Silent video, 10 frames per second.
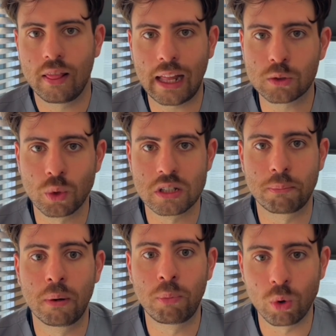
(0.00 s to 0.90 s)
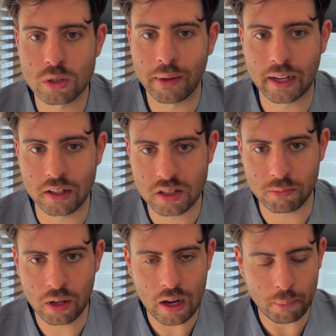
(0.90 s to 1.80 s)
That was the proposed mechanism.
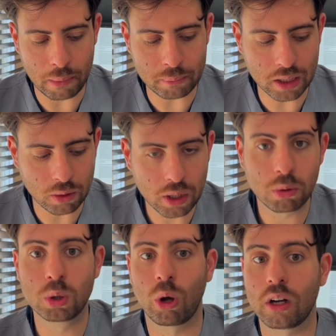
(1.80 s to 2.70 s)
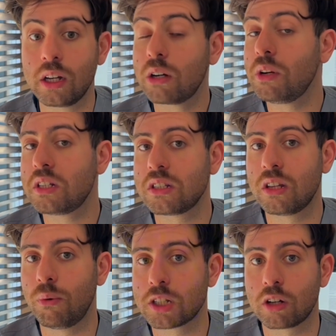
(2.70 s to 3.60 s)
Maybe erythritol increases the
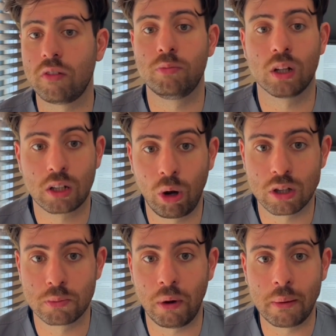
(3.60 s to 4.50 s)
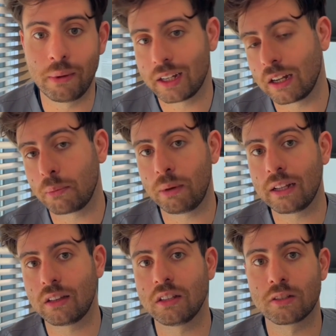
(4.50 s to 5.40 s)
risk of blood clots by making
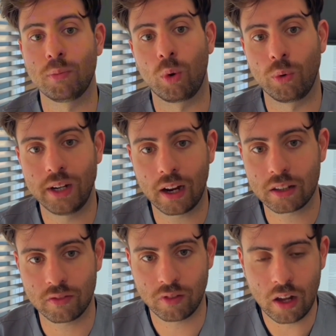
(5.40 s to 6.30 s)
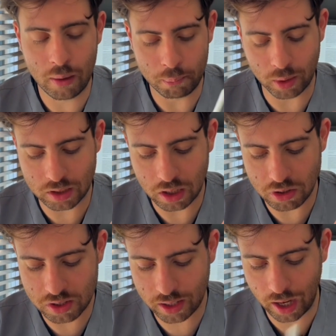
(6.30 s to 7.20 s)
platelets more reactive. But
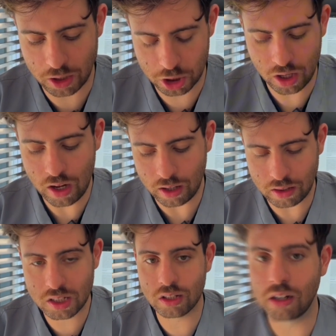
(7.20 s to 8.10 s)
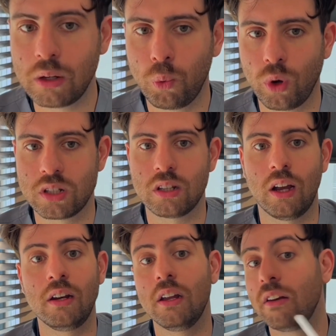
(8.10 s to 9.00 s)
here's the catch. The study was
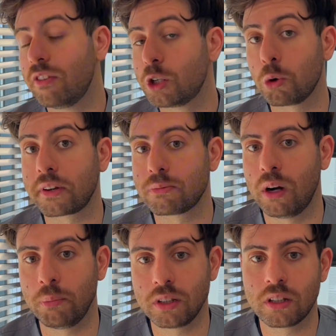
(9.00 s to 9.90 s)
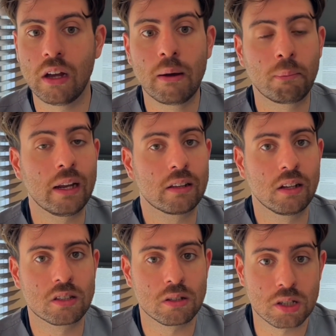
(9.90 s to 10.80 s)
an in vitro experiment.
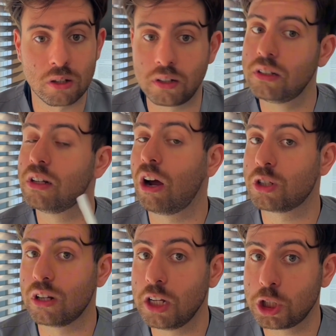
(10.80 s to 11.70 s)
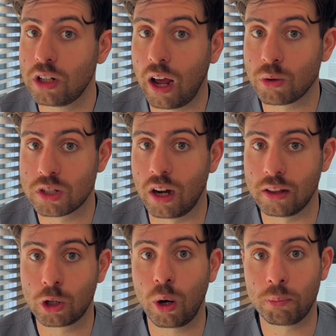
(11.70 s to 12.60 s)
Platelets studied in isolation outside
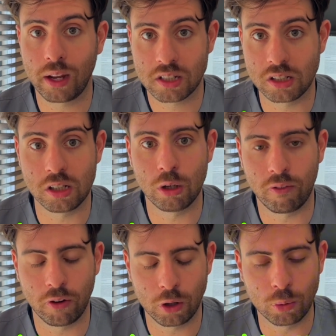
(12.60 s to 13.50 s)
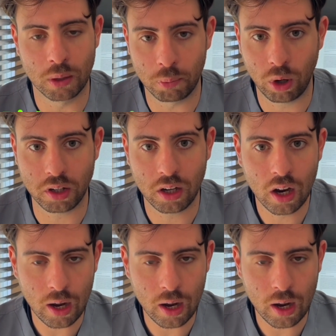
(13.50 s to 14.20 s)
the complexity of a human body.